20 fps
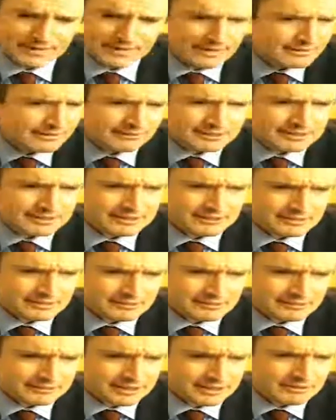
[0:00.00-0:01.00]
which is
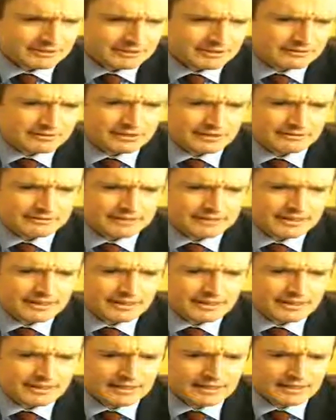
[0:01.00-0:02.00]
exceptional as always.
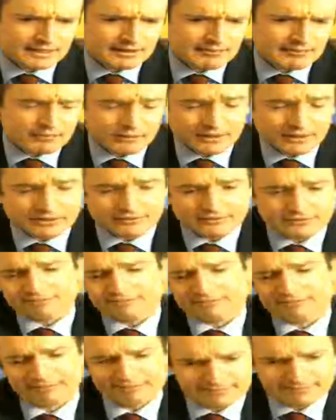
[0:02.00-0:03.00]
Point is,
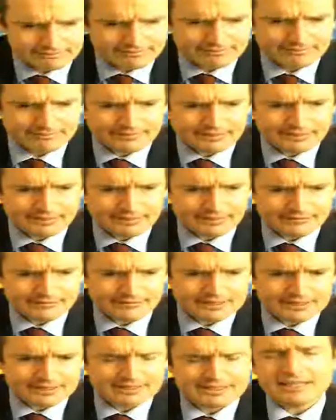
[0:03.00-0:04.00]

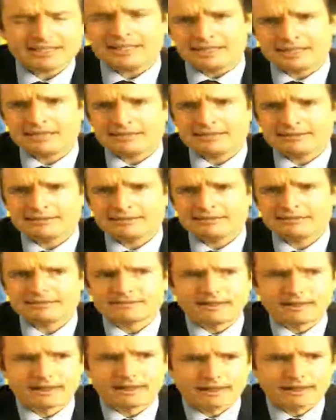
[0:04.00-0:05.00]
we see
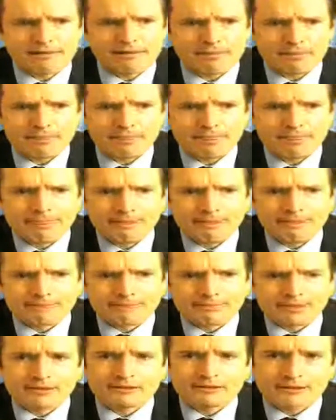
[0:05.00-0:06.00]
that
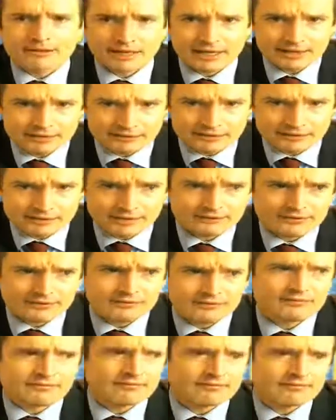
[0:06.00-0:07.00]
they created
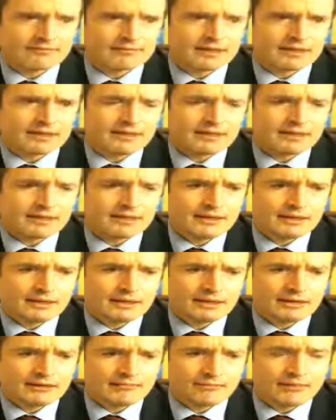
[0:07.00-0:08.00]
this.
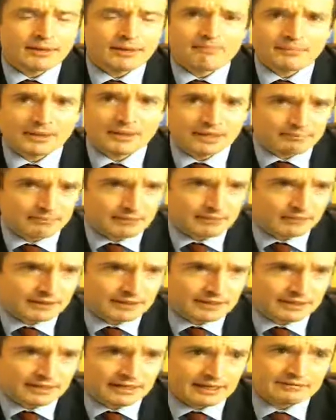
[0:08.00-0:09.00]
Brett Baer
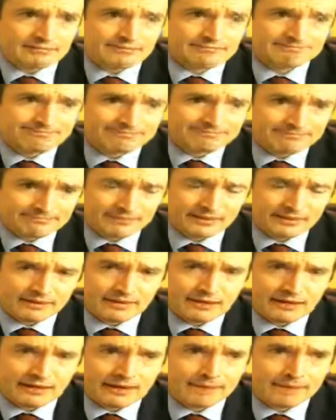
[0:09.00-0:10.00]
pointed out
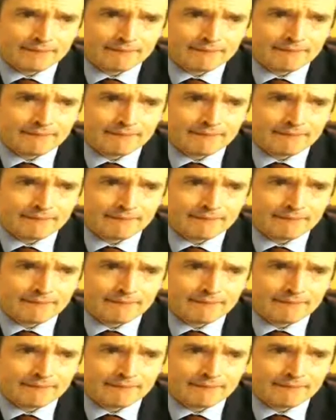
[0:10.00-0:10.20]
that